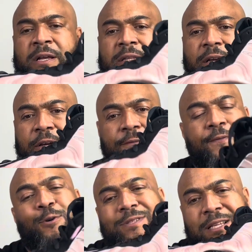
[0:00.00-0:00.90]
the good
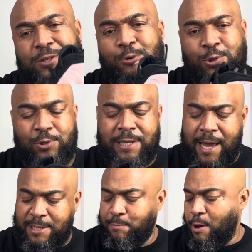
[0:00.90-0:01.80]
folks at Social
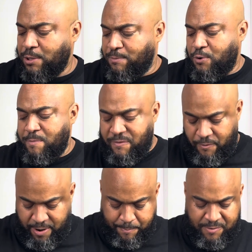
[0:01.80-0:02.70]
Status Baltimore. I'm
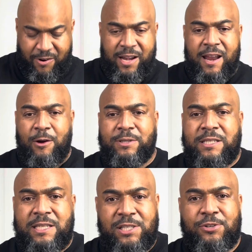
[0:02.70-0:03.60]
even repping right now with the
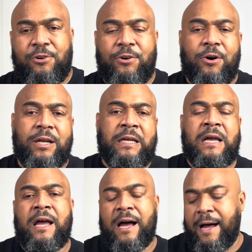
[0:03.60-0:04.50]
t-shirt on.
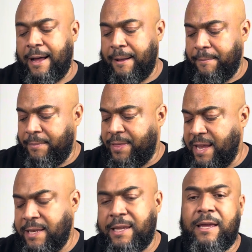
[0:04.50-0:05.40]

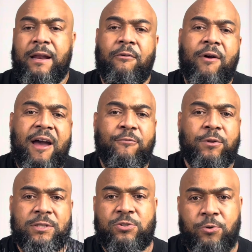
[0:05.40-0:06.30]
They did a
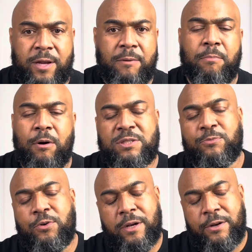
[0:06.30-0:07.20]
raffle in store here in
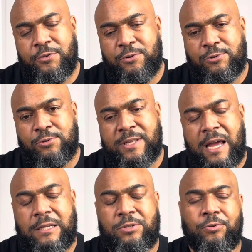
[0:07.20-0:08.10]
Baltimore in the new Social
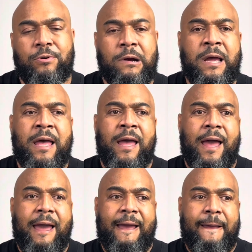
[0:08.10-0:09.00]
Status store.
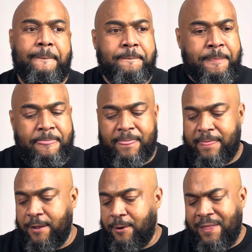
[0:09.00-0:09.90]
And,
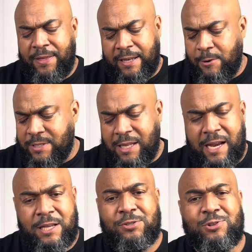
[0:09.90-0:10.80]
you know, I think there was a lot
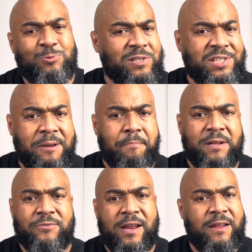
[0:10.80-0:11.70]
of issues with
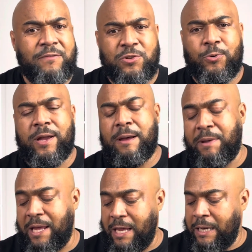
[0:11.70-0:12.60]
shipments, right? Inventory
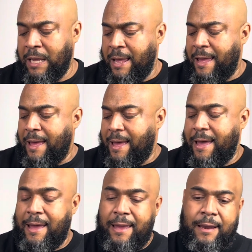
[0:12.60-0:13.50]
coming in.
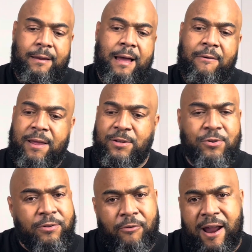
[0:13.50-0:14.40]
And I
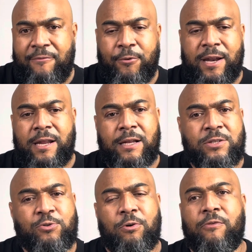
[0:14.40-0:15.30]
entered the raffle. They did an
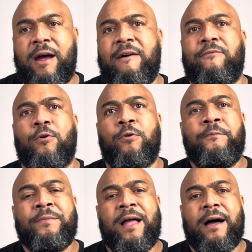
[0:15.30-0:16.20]
in-store raffle.
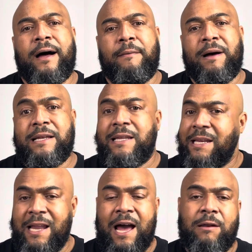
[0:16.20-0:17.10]
I
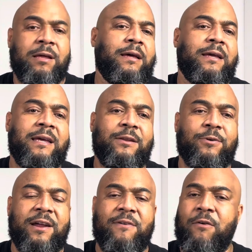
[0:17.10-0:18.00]
did not hit
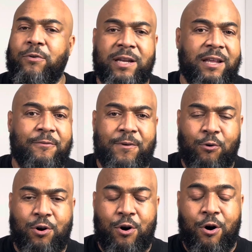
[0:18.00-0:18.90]
on that raffle, didn't get a
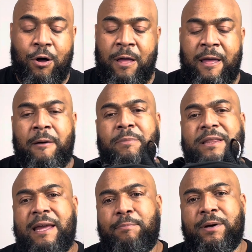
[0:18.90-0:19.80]
phone call,
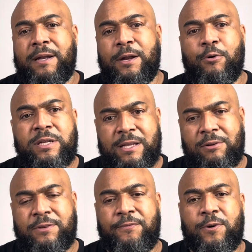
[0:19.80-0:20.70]
but they put a notice
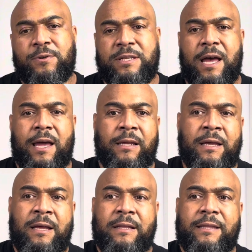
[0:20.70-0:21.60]
out to folks that
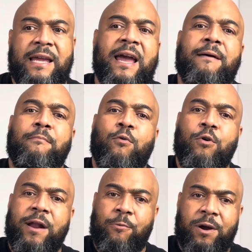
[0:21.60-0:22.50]
they had
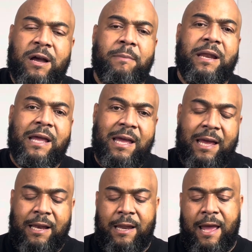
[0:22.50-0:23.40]
more that were coming
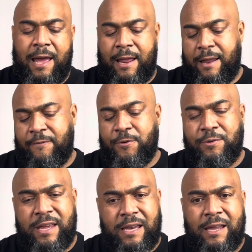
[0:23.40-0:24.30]
in. And if you
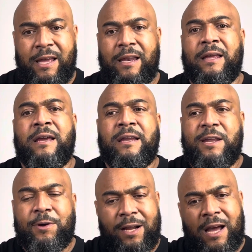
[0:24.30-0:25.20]
didn't hit,
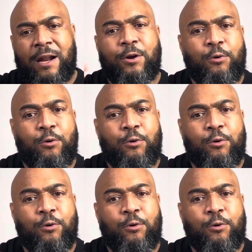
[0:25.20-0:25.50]
they were gonna kind of